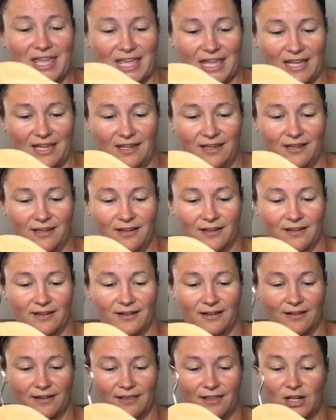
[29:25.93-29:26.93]
think
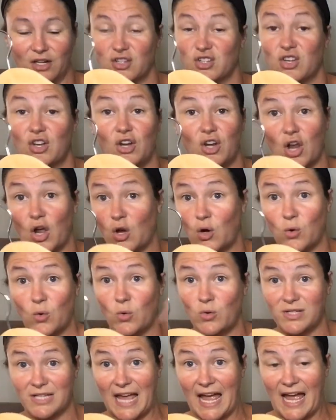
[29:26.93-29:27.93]
there's
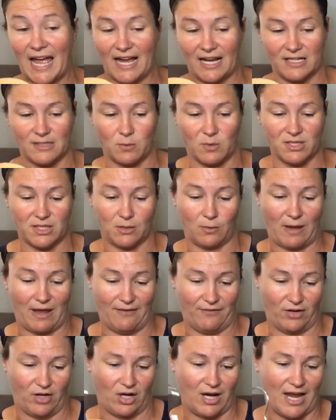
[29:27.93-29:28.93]
no tags
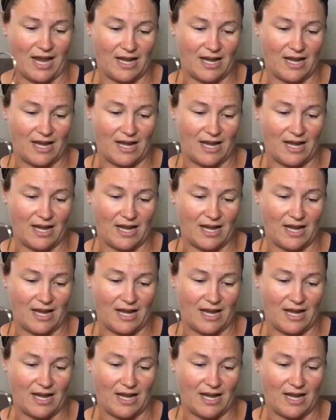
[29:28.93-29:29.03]
whatsoever.